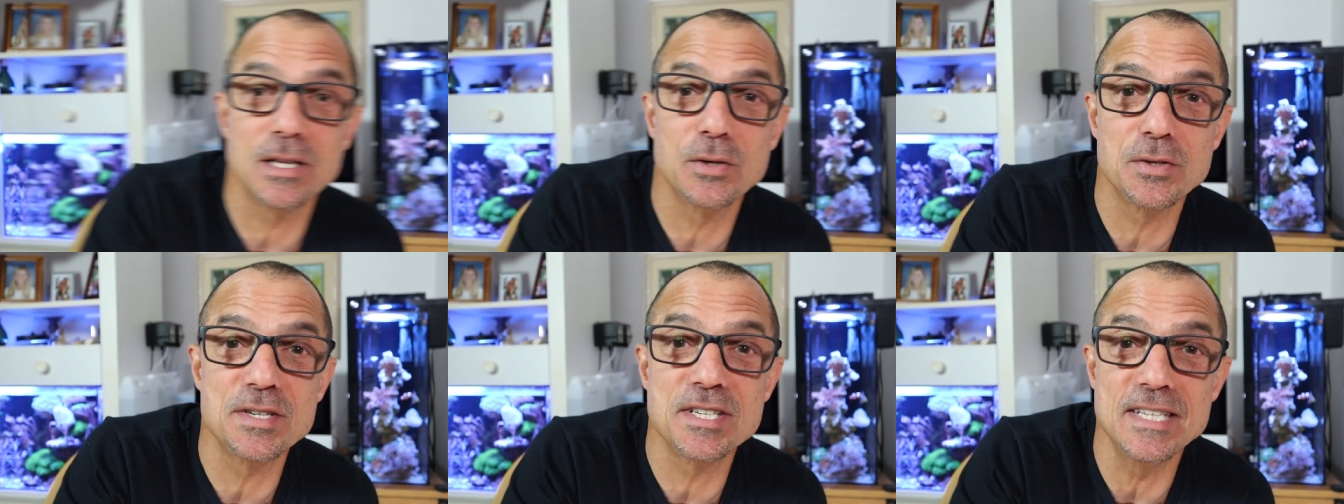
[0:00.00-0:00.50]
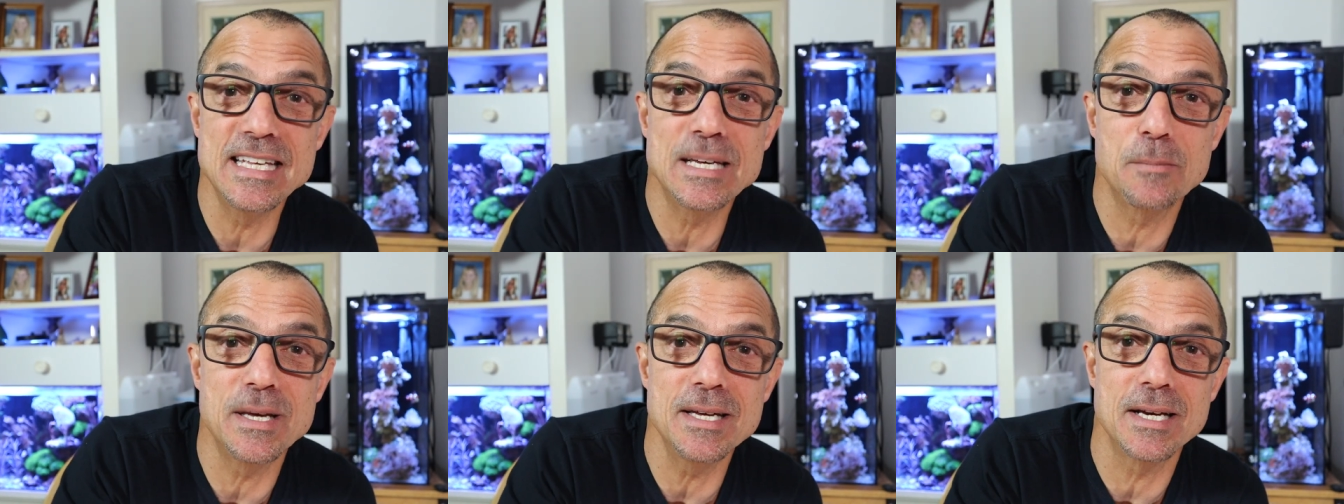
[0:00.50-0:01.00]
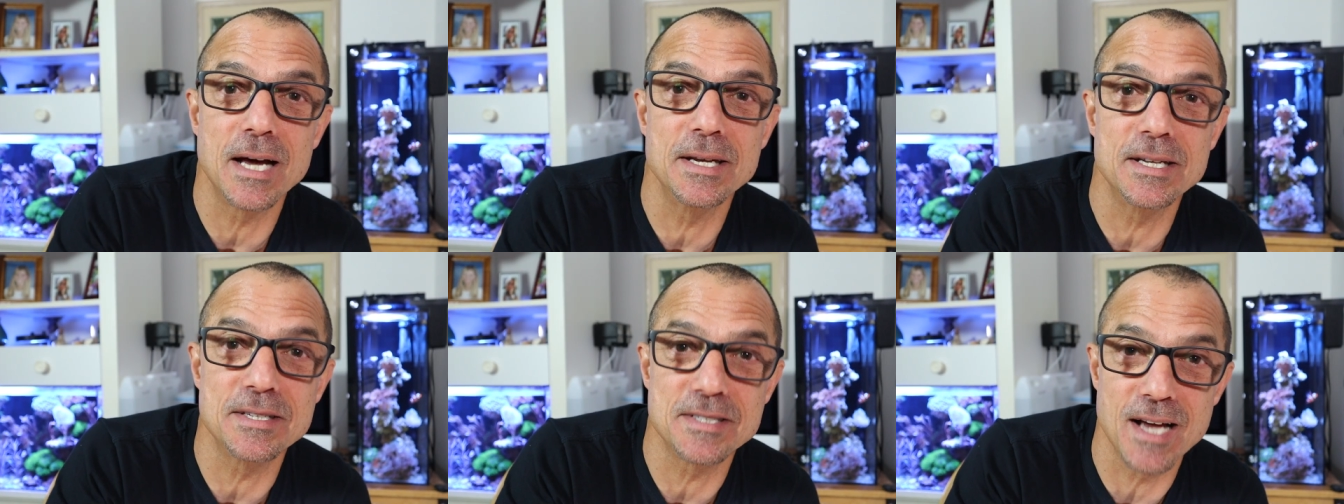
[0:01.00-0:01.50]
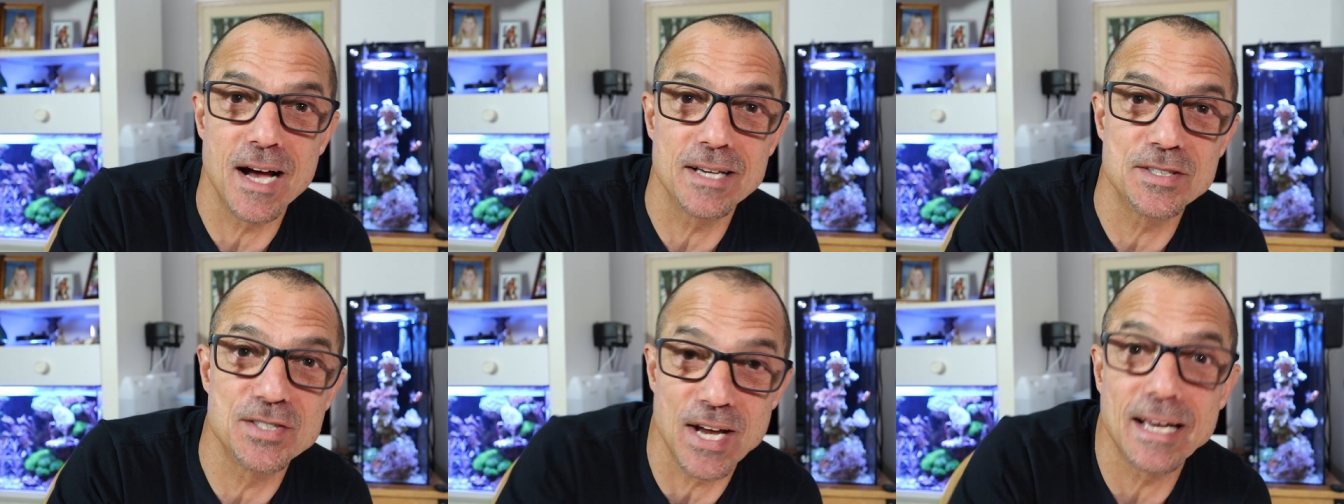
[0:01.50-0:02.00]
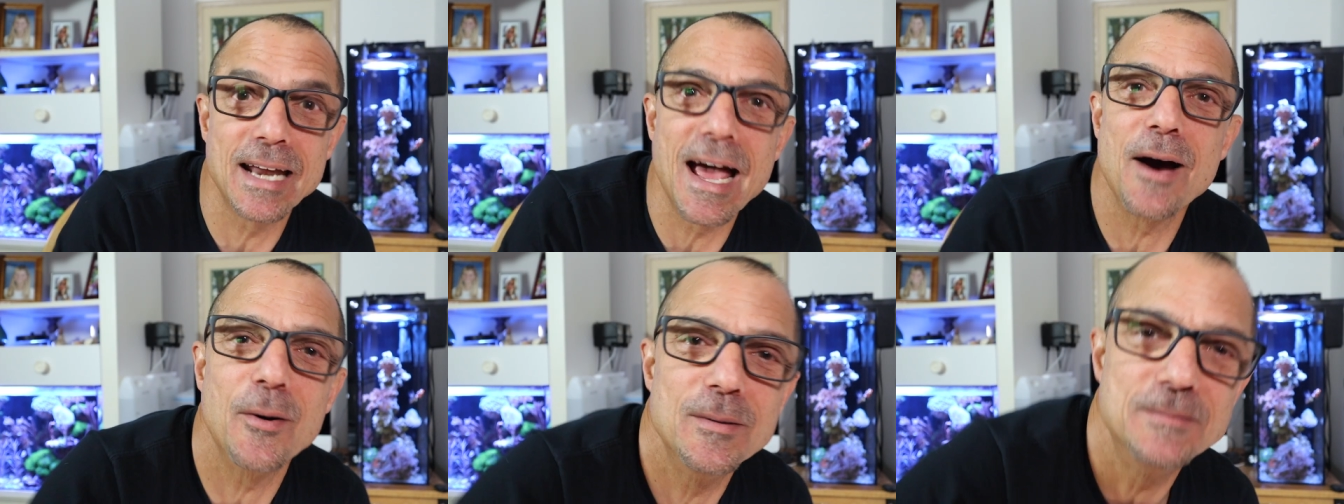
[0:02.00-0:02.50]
little sneak peek on this, guys. Check it out.